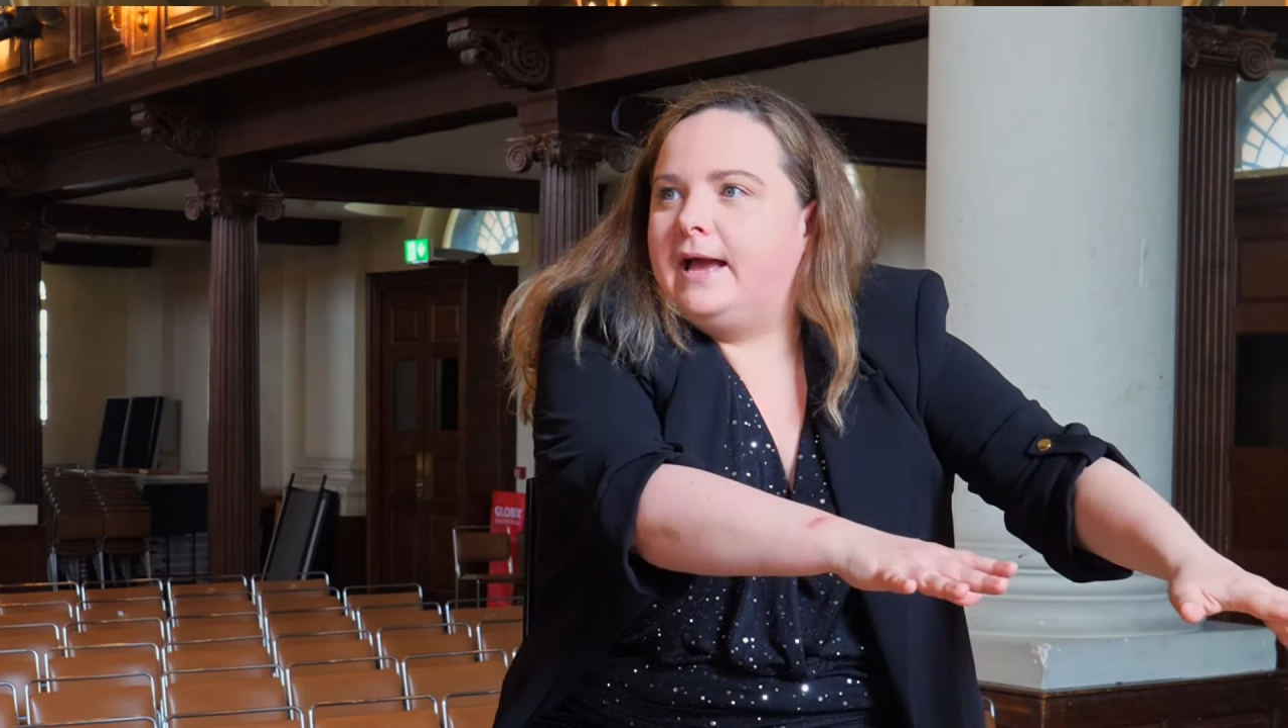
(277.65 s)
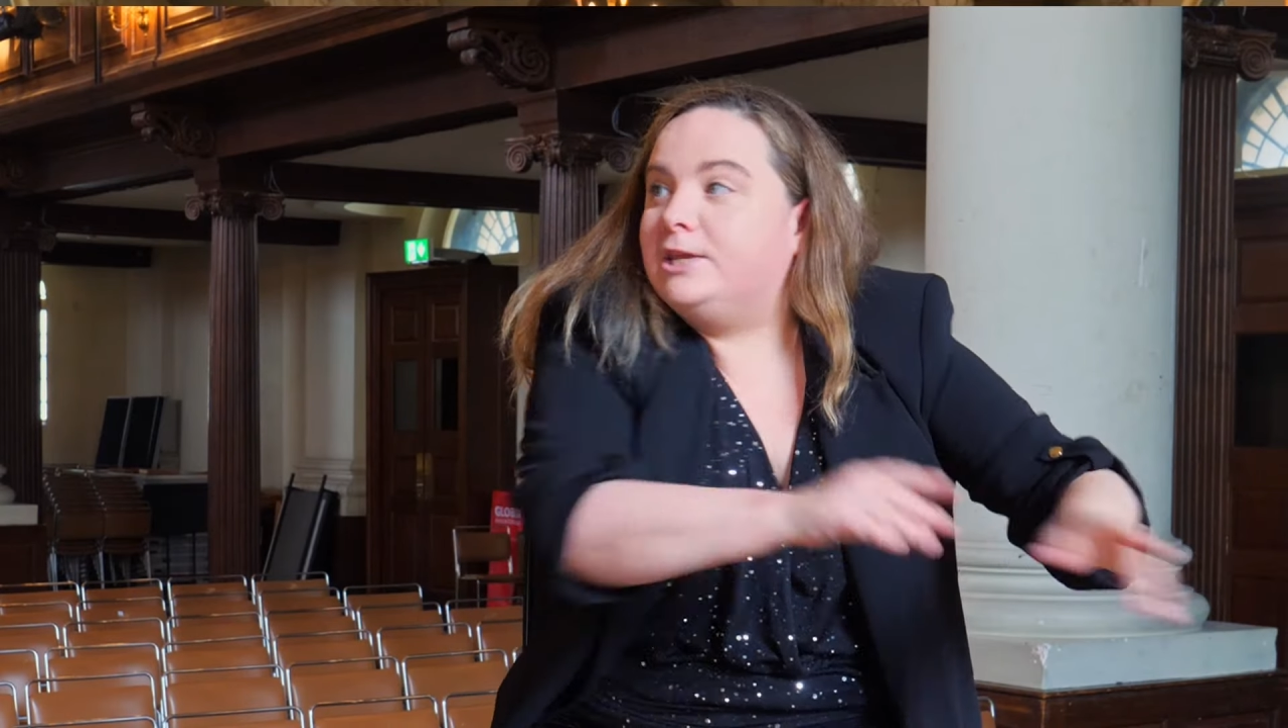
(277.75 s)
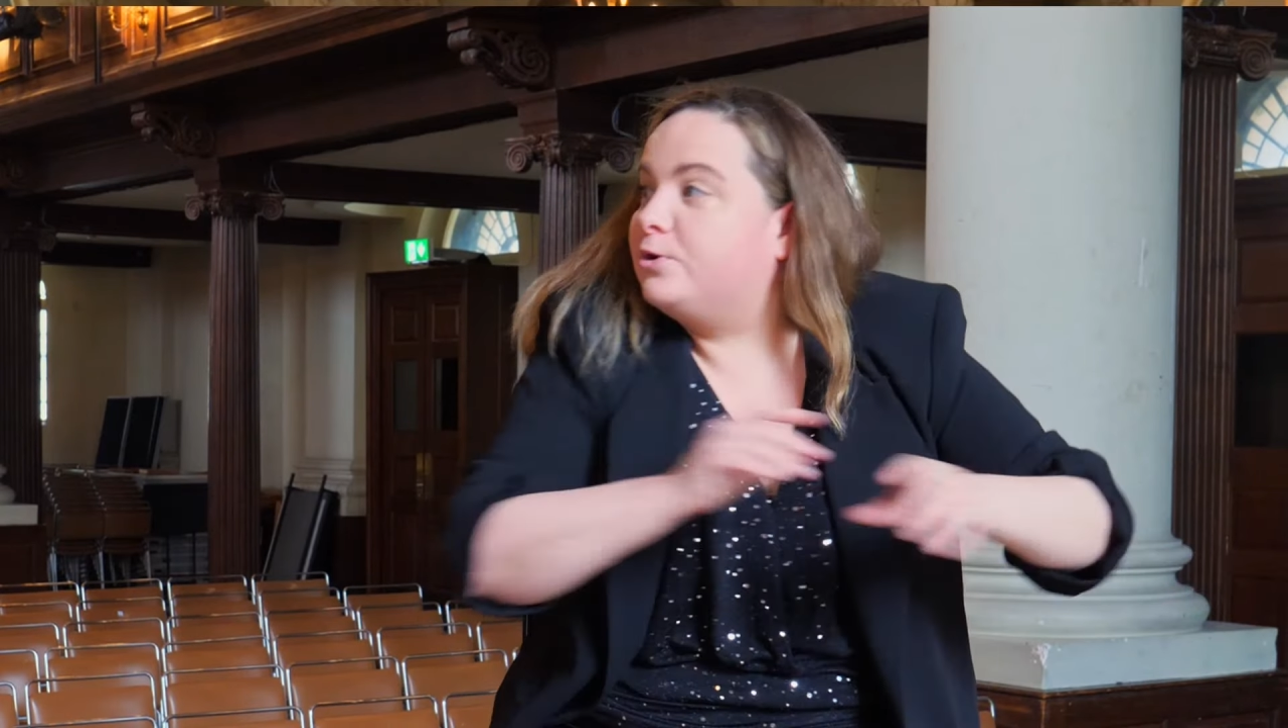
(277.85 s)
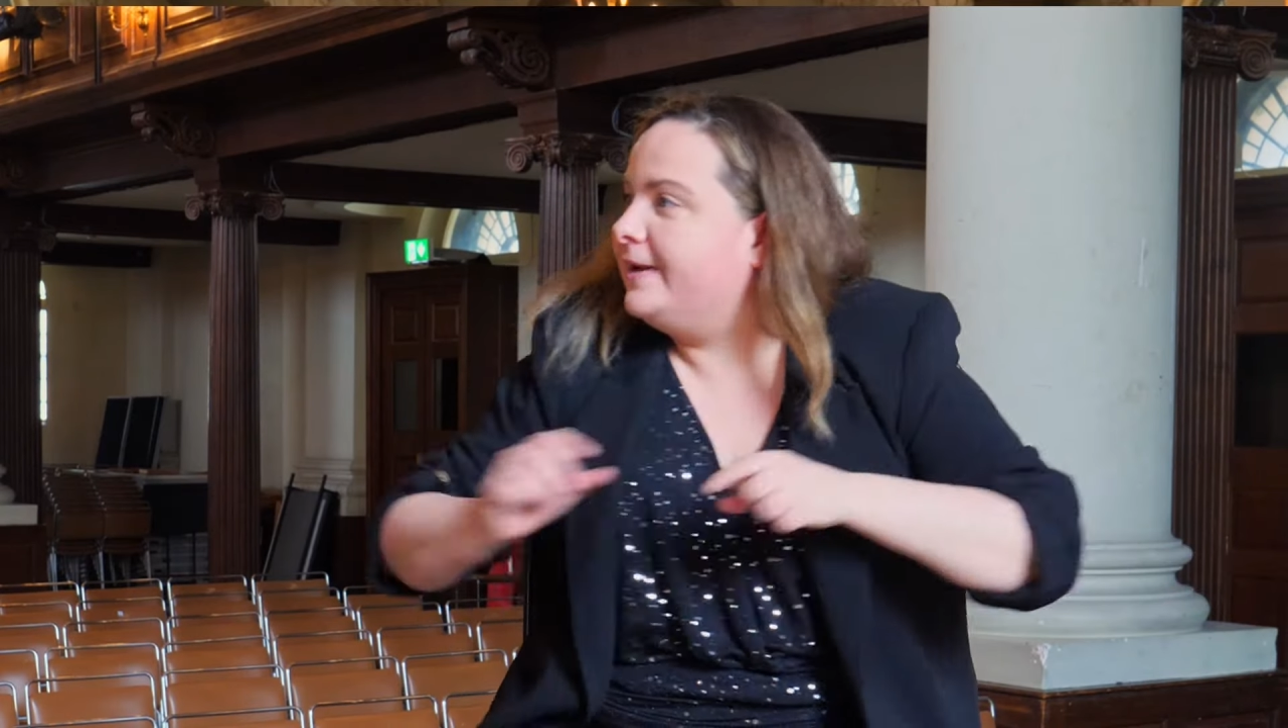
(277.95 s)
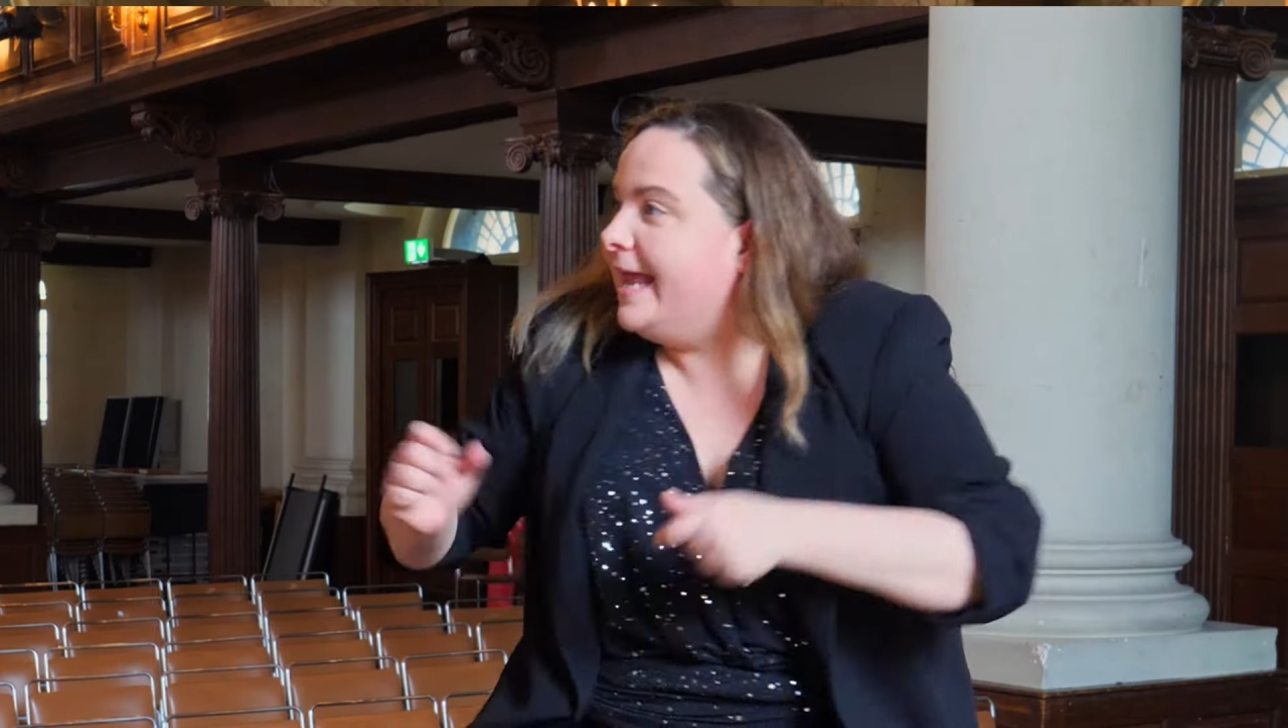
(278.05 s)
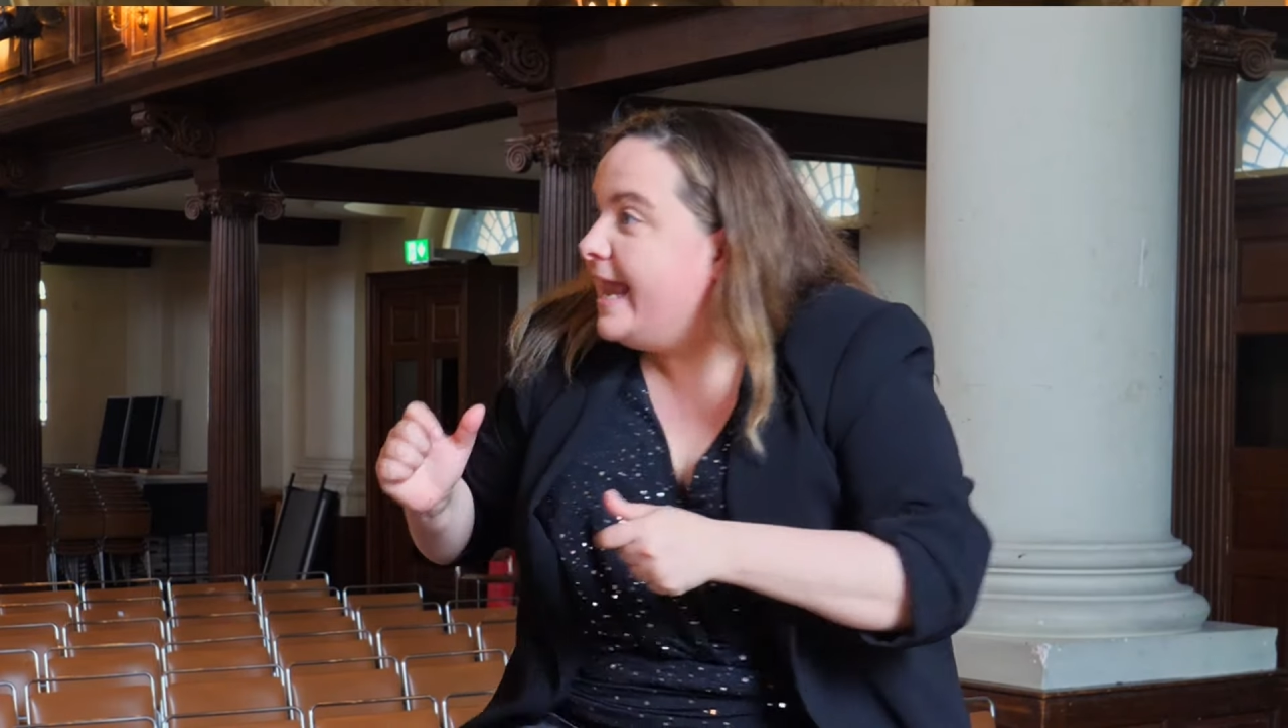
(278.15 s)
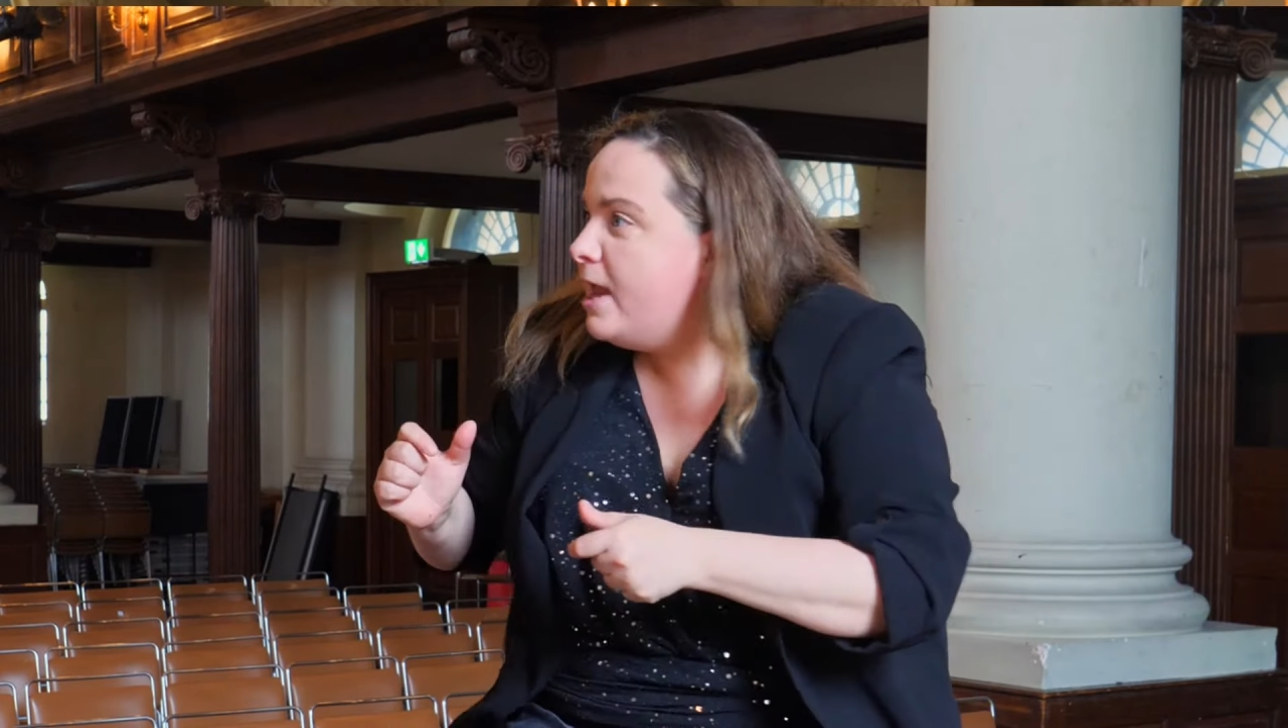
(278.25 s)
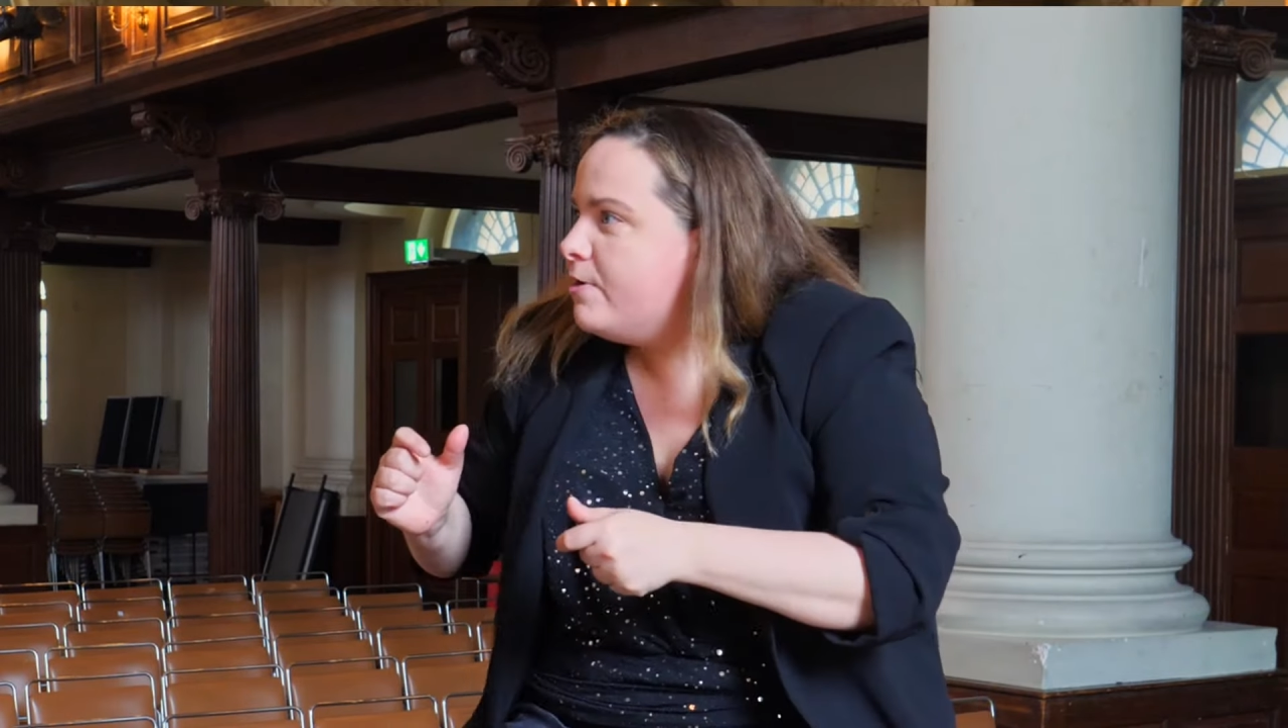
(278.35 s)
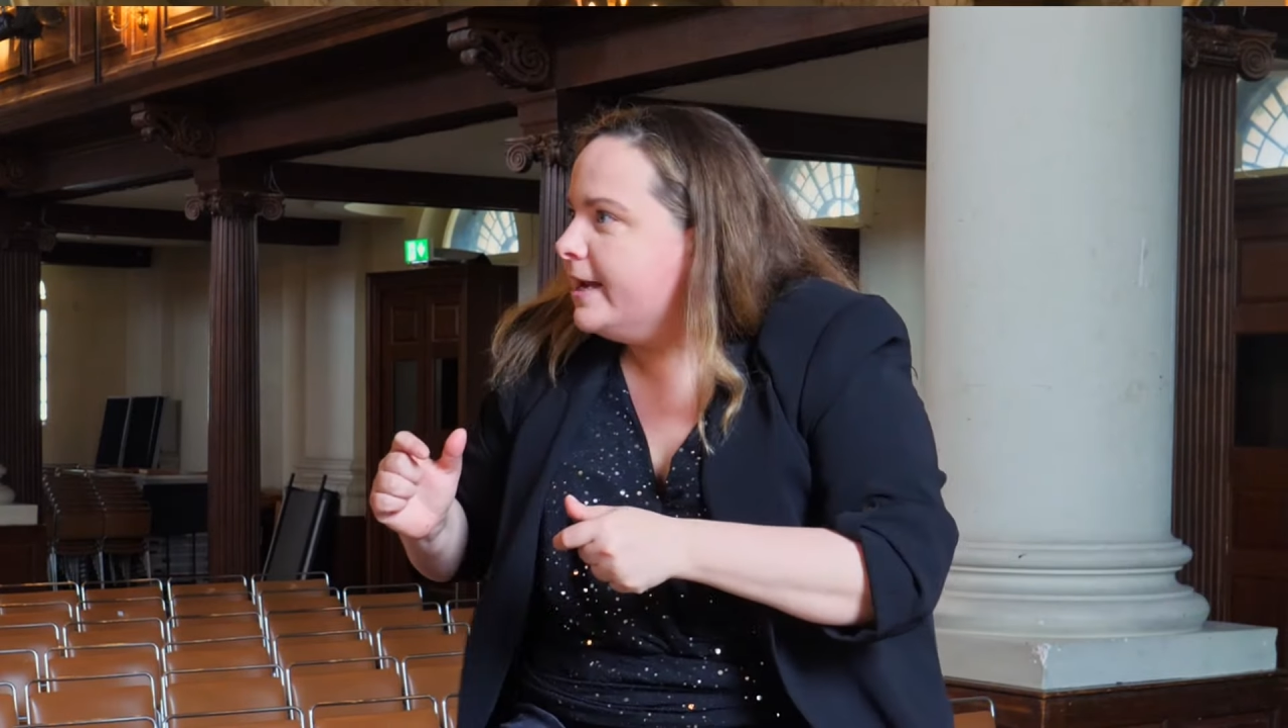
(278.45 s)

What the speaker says: And you can hear